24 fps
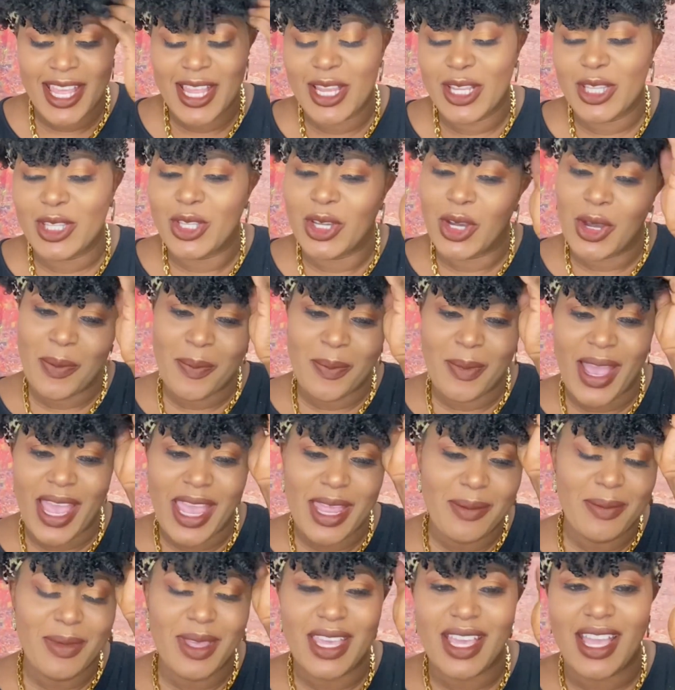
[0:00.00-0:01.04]
Don't
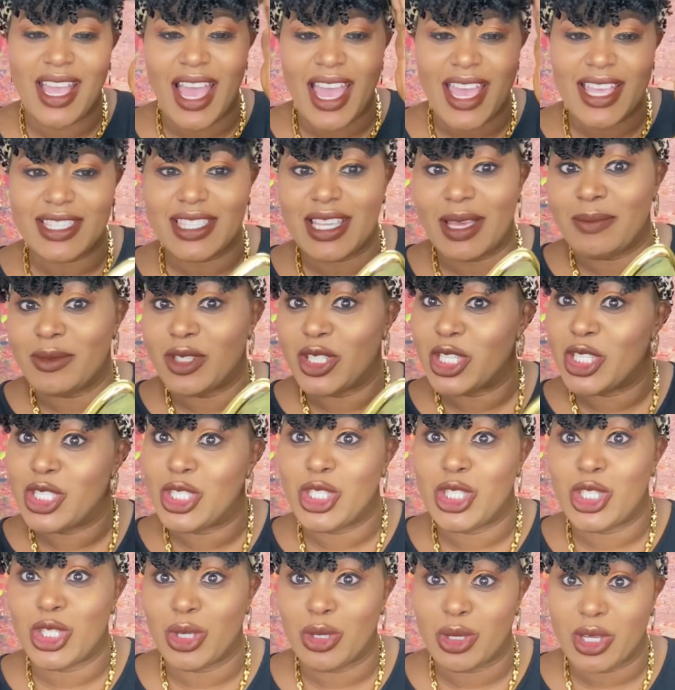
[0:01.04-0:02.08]
mind me, guys. I'm just
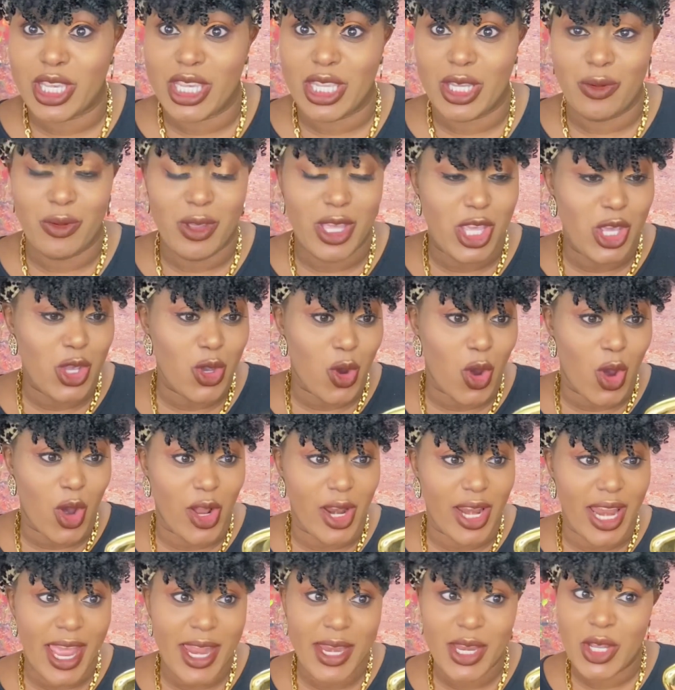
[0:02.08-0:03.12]
joking with you
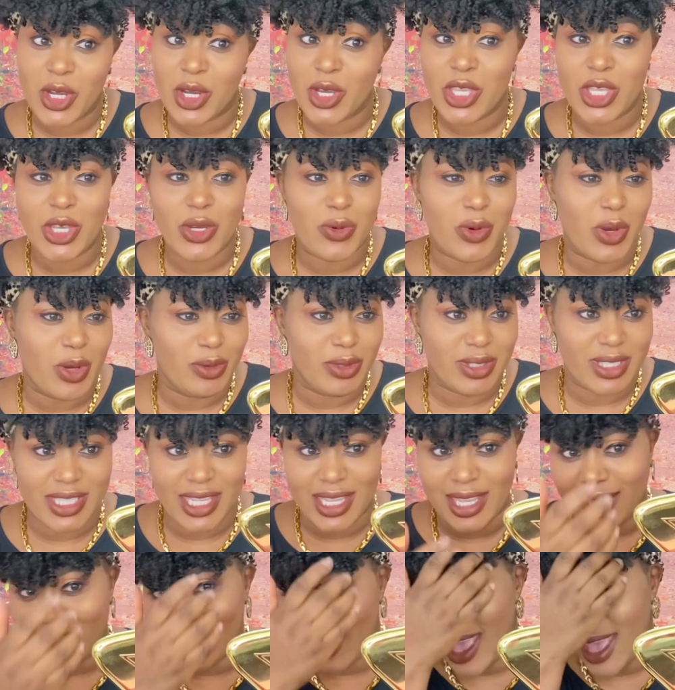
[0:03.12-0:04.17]
all. I know you won't
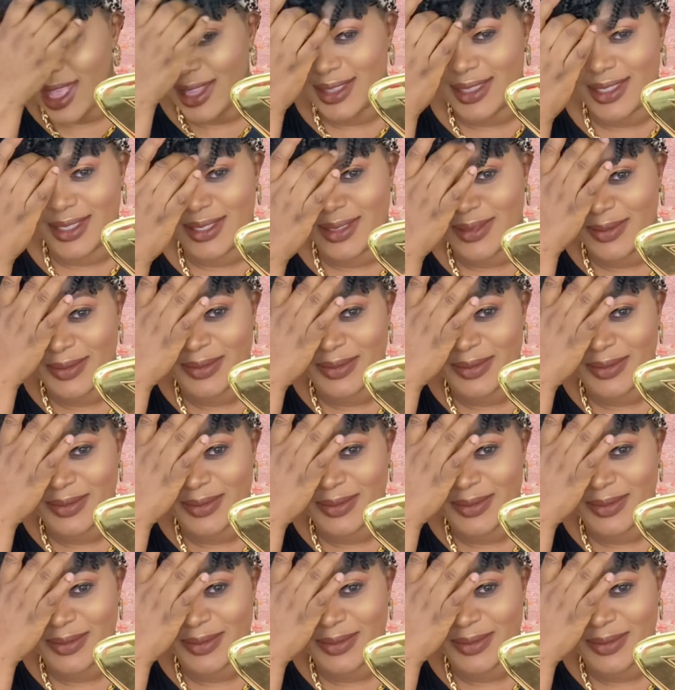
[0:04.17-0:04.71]
think that.